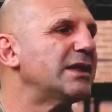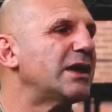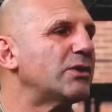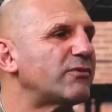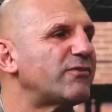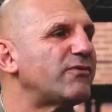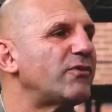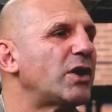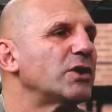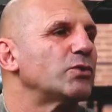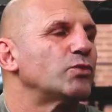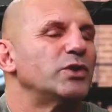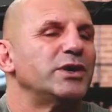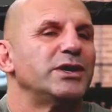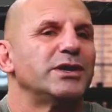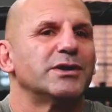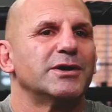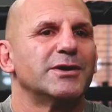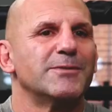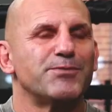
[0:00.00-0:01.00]
that fight
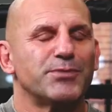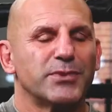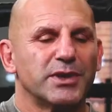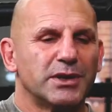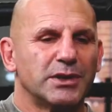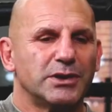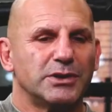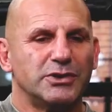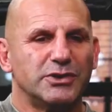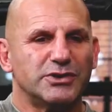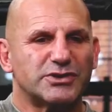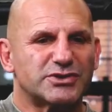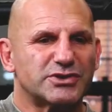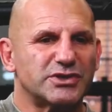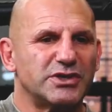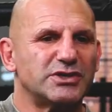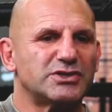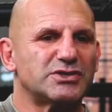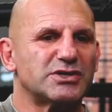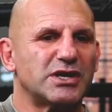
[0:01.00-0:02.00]
week, you'd
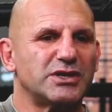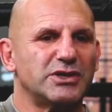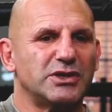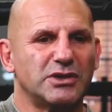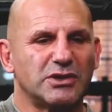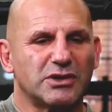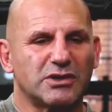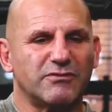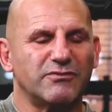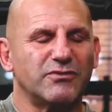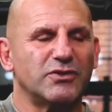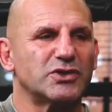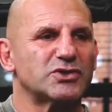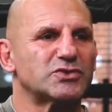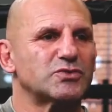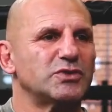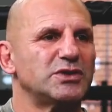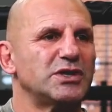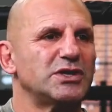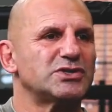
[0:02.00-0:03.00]
see each other, you'd converse
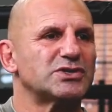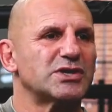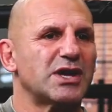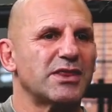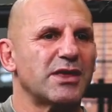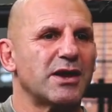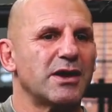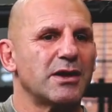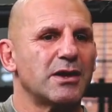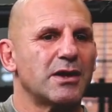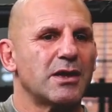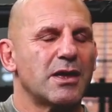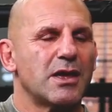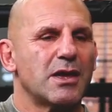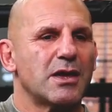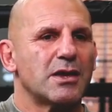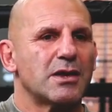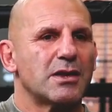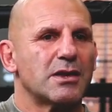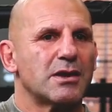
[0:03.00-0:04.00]
with each other.
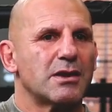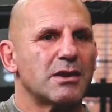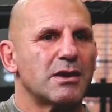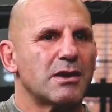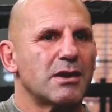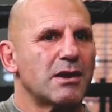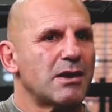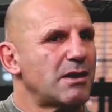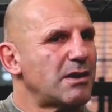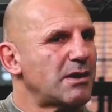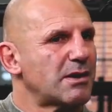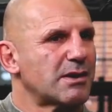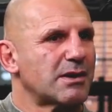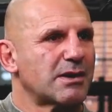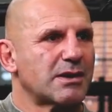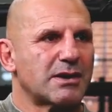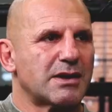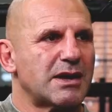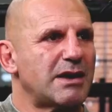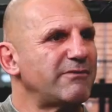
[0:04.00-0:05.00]

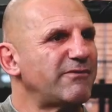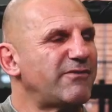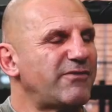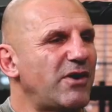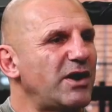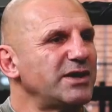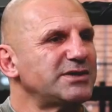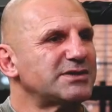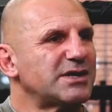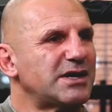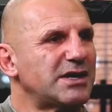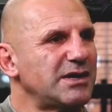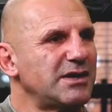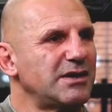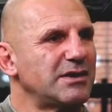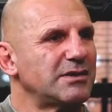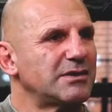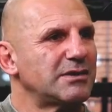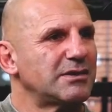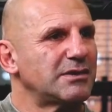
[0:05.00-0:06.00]
Come fight day,
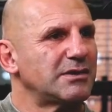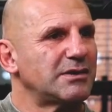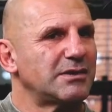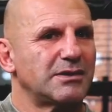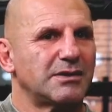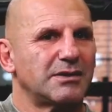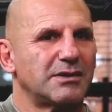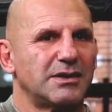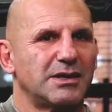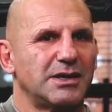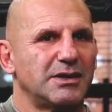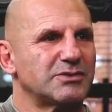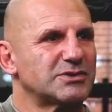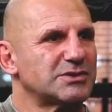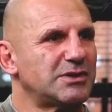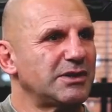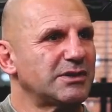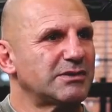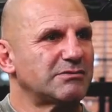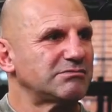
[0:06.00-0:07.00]
it was
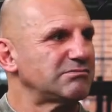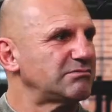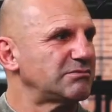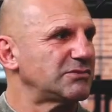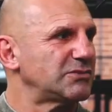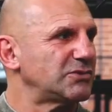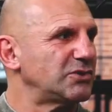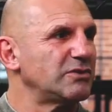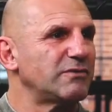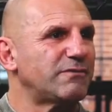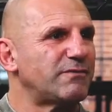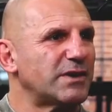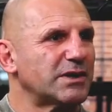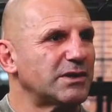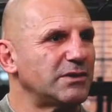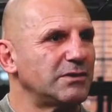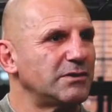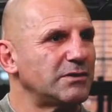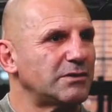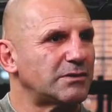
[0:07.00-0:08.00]
like, who the fuck
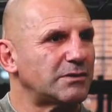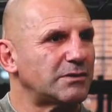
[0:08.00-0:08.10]
are you?